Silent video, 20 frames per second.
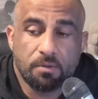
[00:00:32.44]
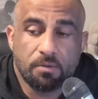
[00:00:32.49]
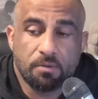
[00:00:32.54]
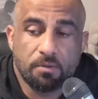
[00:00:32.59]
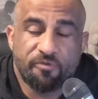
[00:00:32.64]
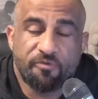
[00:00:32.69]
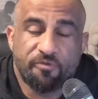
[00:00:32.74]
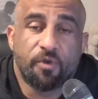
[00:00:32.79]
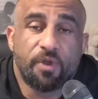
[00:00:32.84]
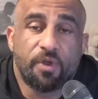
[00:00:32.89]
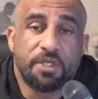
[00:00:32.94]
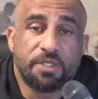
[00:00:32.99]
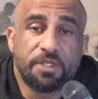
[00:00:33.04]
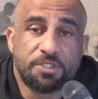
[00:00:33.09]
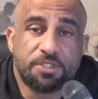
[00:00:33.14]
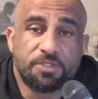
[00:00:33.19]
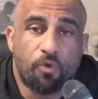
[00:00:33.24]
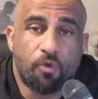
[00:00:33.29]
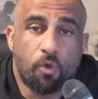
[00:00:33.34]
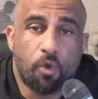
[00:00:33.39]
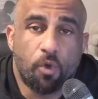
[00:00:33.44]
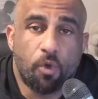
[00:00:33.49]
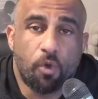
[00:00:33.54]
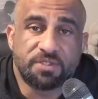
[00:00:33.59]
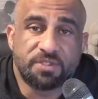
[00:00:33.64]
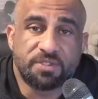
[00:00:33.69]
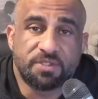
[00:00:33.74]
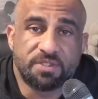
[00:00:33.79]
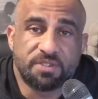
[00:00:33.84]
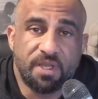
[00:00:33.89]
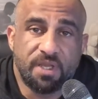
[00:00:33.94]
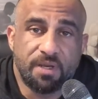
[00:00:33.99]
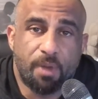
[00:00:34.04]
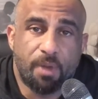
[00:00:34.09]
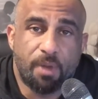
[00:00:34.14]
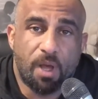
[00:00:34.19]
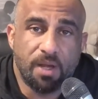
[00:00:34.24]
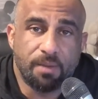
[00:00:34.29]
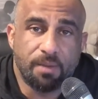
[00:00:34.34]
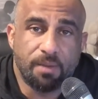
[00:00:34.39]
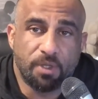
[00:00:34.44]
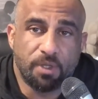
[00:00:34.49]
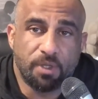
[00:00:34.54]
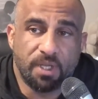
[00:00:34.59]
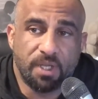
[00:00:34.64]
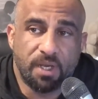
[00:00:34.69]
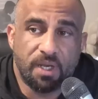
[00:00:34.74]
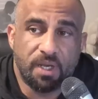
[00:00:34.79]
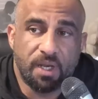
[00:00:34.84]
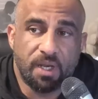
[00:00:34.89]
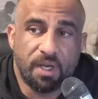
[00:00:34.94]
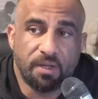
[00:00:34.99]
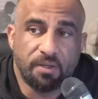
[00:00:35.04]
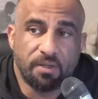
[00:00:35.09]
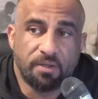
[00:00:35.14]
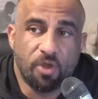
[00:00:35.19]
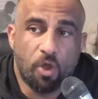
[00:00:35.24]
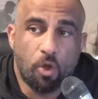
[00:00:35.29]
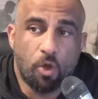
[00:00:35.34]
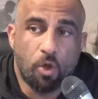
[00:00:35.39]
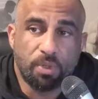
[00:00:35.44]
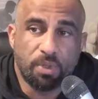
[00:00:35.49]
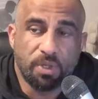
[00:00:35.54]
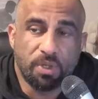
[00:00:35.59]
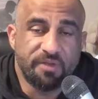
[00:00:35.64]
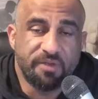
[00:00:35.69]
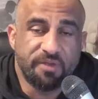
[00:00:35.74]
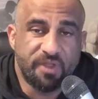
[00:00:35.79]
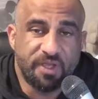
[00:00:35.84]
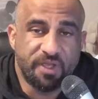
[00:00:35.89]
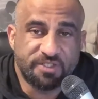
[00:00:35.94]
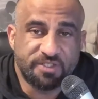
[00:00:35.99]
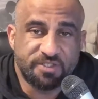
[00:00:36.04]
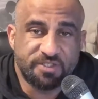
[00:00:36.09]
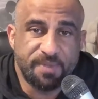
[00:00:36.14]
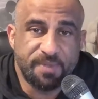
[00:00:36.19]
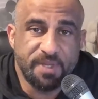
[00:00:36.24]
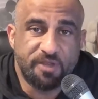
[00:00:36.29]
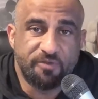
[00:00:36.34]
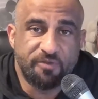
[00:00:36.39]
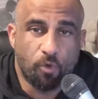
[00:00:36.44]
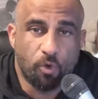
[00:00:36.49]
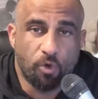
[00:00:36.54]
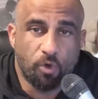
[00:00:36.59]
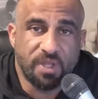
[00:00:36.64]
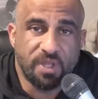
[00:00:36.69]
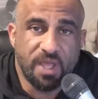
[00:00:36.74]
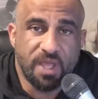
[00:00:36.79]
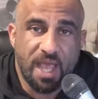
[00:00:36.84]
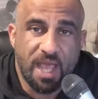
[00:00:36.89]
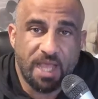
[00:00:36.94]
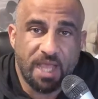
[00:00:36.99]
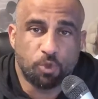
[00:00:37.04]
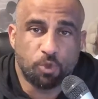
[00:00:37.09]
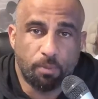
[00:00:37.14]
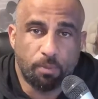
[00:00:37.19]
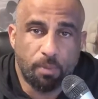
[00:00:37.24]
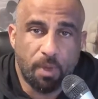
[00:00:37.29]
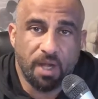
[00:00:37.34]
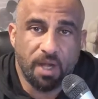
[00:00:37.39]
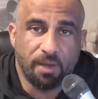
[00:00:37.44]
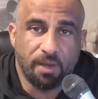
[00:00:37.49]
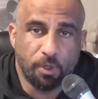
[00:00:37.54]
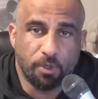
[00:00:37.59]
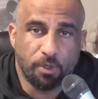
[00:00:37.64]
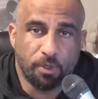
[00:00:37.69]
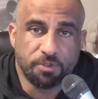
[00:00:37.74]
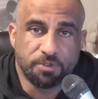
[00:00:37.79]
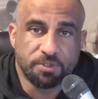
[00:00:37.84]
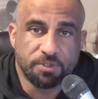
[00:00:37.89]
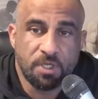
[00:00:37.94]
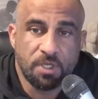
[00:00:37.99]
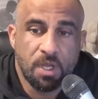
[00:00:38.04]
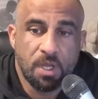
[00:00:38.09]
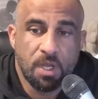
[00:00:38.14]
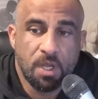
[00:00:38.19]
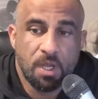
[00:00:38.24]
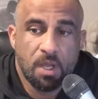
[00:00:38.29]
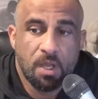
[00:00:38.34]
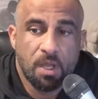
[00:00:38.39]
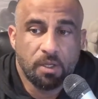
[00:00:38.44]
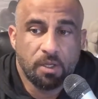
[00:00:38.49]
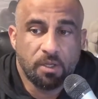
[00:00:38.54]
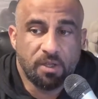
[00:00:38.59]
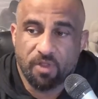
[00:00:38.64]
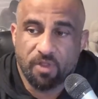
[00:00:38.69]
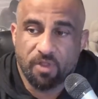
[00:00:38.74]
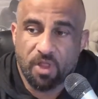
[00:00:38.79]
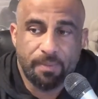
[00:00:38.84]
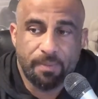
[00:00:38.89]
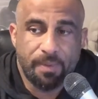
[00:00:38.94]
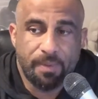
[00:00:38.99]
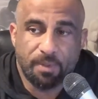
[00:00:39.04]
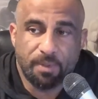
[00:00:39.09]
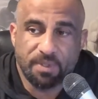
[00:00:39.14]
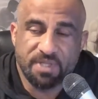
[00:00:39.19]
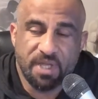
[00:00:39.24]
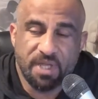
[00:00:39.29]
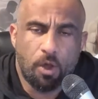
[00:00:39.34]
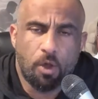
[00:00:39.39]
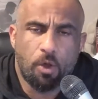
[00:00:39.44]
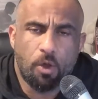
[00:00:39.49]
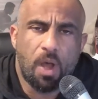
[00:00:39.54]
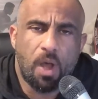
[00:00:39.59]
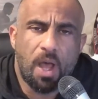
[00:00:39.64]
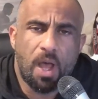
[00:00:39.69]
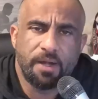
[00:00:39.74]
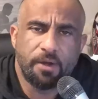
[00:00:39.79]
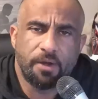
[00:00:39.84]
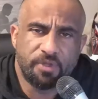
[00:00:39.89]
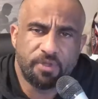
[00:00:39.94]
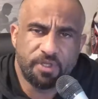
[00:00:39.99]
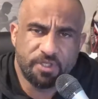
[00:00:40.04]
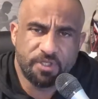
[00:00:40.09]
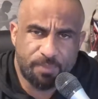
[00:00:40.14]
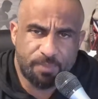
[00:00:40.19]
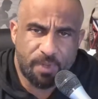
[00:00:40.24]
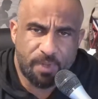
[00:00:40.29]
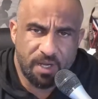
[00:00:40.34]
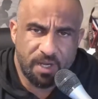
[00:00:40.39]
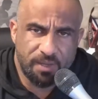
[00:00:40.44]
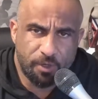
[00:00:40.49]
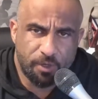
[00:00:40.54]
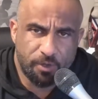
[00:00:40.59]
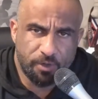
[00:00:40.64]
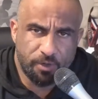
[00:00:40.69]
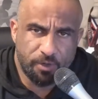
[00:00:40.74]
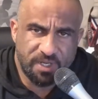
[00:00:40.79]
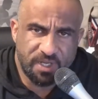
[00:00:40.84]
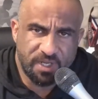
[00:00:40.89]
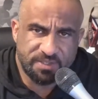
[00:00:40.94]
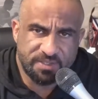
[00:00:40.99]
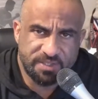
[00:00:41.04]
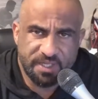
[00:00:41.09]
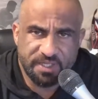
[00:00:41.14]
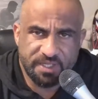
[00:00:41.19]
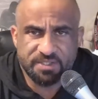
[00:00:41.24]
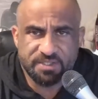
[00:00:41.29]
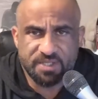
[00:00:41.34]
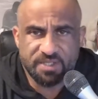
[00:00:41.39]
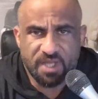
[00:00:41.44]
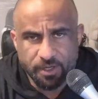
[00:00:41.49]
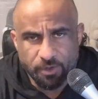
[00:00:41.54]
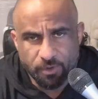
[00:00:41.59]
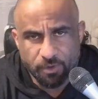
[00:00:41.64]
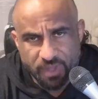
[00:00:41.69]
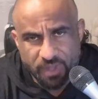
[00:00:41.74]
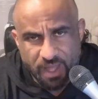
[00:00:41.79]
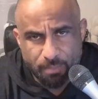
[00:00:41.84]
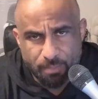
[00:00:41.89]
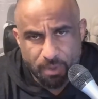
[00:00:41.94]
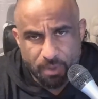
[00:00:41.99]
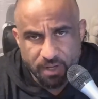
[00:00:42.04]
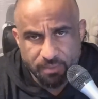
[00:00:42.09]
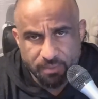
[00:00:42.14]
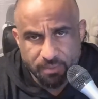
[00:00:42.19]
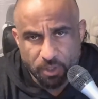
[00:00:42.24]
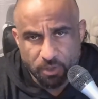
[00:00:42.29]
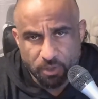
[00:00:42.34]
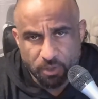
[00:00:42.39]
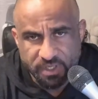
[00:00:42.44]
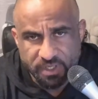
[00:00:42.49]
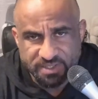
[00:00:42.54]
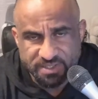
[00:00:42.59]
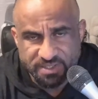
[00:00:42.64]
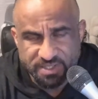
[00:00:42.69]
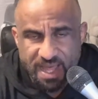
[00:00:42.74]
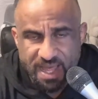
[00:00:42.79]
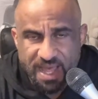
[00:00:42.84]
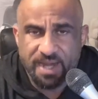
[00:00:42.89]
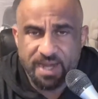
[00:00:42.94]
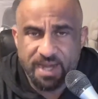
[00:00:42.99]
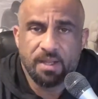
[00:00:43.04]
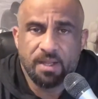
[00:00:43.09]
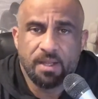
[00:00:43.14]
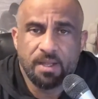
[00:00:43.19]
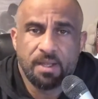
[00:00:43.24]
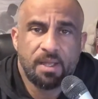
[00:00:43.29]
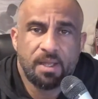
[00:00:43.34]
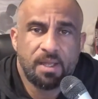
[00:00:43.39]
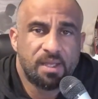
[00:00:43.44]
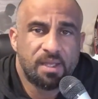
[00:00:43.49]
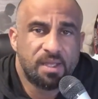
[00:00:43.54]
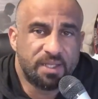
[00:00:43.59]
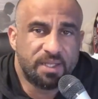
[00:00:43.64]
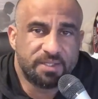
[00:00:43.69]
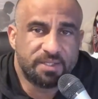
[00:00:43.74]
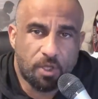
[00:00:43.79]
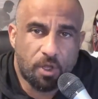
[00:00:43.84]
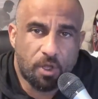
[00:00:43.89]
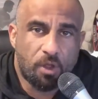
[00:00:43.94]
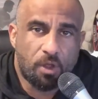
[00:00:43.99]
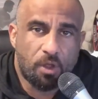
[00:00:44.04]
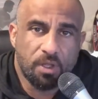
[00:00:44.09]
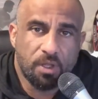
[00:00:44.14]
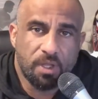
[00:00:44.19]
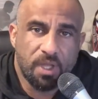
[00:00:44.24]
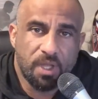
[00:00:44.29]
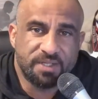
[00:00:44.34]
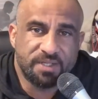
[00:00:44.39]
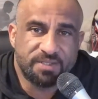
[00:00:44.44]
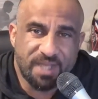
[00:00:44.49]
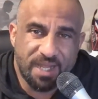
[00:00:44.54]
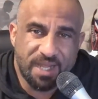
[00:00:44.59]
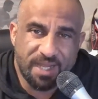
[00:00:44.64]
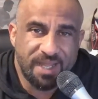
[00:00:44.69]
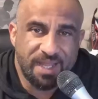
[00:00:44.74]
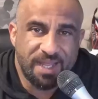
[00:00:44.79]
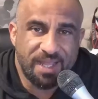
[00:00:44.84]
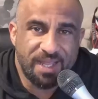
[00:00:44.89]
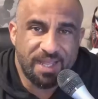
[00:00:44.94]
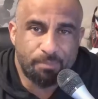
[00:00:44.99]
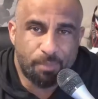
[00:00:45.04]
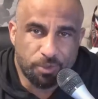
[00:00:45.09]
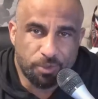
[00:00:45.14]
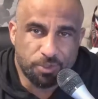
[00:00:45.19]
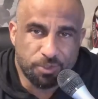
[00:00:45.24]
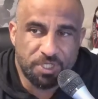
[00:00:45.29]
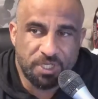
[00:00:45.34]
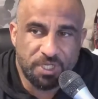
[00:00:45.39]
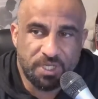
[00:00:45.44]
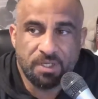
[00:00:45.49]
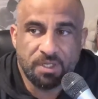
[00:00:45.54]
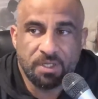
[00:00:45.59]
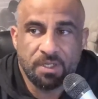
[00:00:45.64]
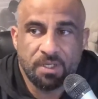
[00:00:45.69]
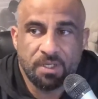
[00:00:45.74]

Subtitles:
fringe voices in bodybuilding, and I don't believe they speak for the actual bodybuilders. You have a lot of people that say, oh, I know this bodybuilder, he does this. I know that bodybuilder, he does that. It's all kind of secondhand bullshit.